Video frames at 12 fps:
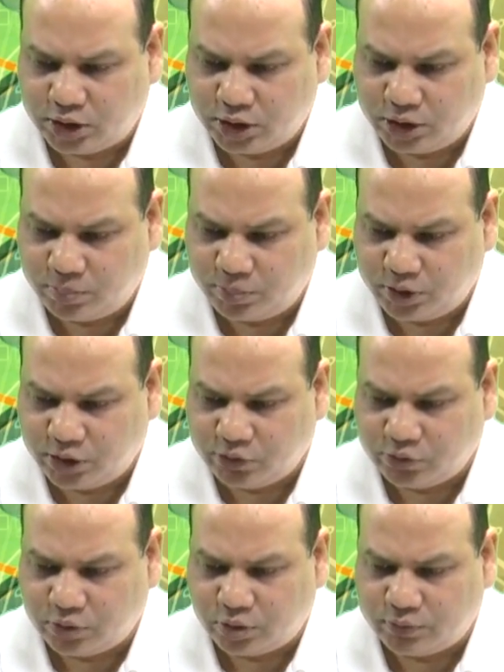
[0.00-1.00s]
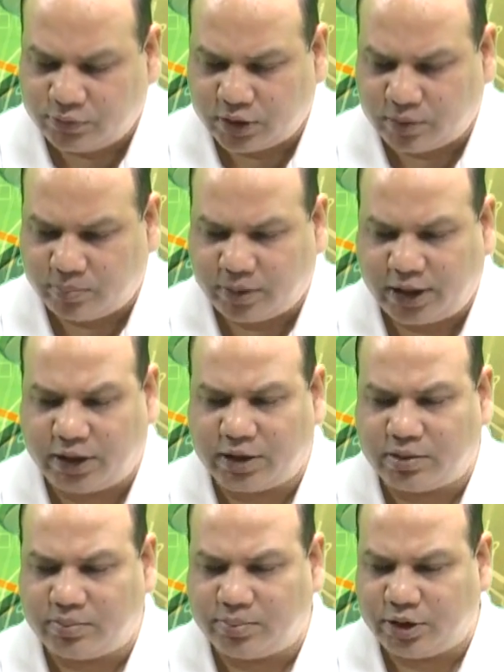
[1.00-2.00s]
EPS of combined
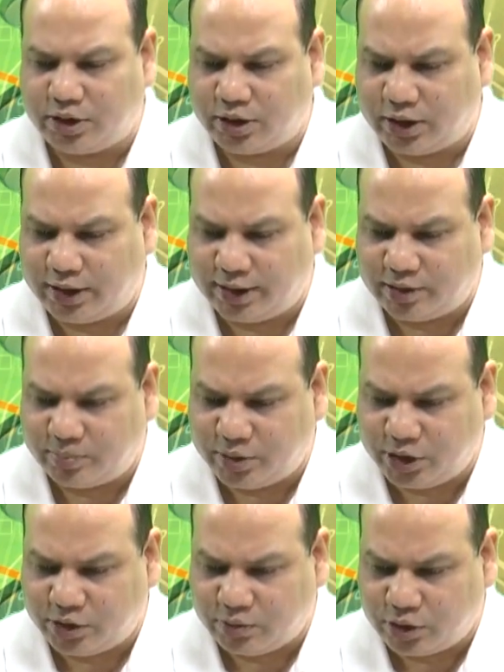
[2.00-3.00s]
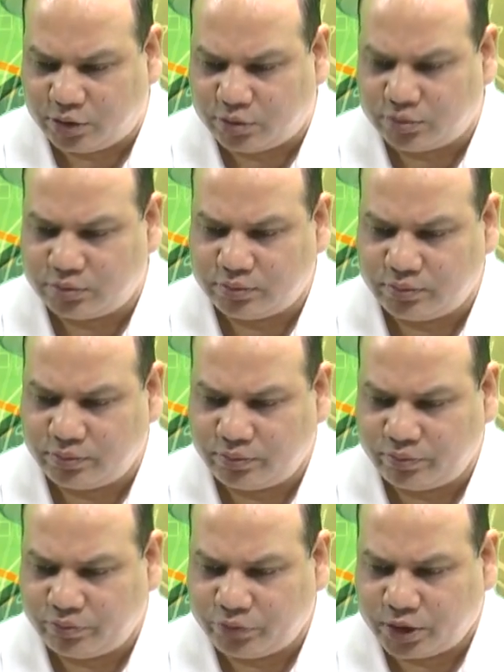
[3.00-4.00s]
company A and B equal to
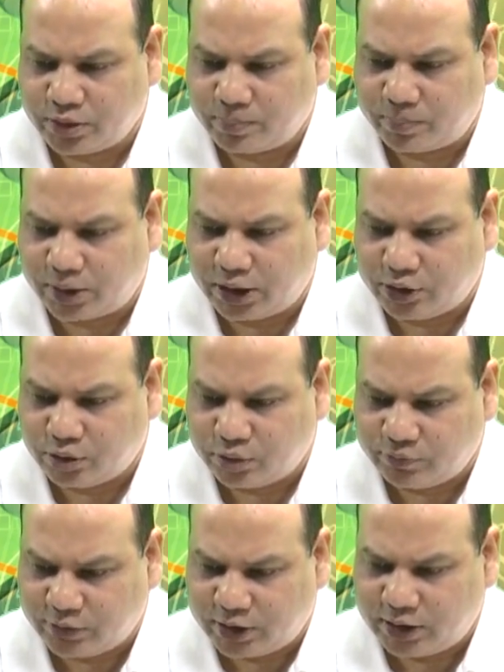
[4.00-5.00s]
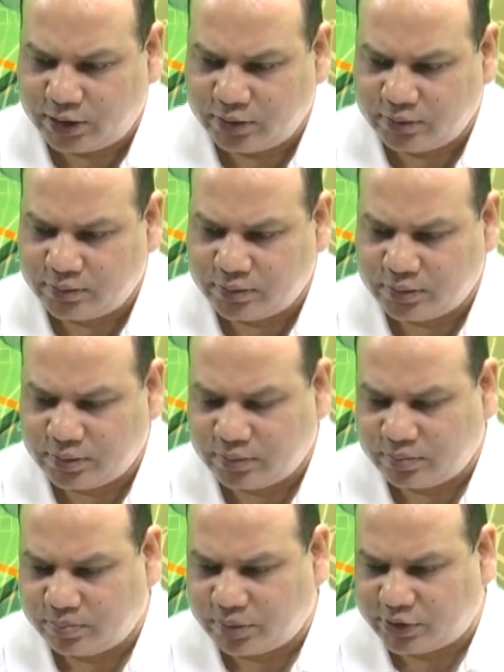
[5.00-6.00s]
PAT of A
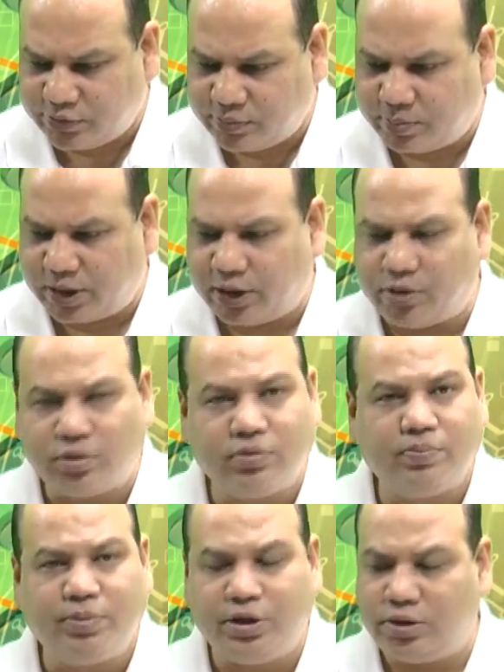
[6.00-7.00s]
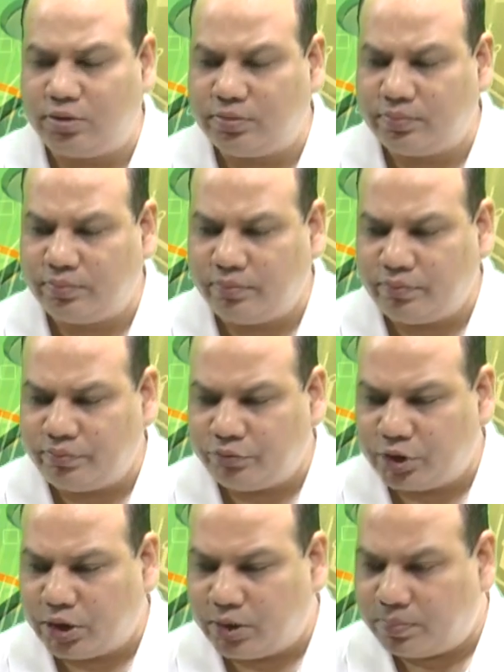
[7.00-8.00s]
plus PAT of B
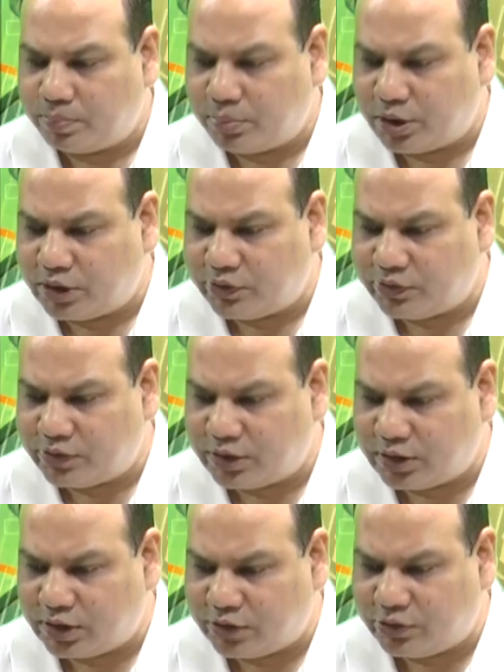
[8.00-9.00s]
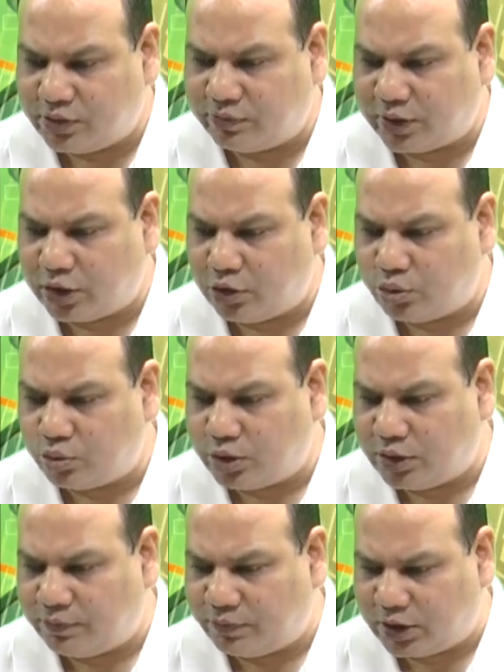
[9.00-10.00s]
plus synergy value
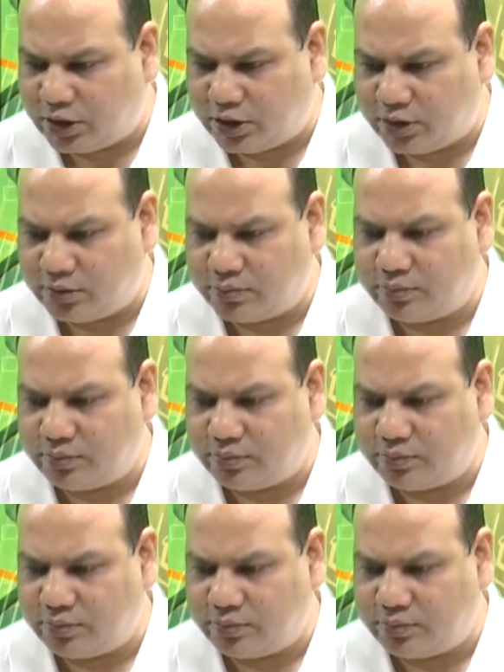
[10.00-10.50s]
if any,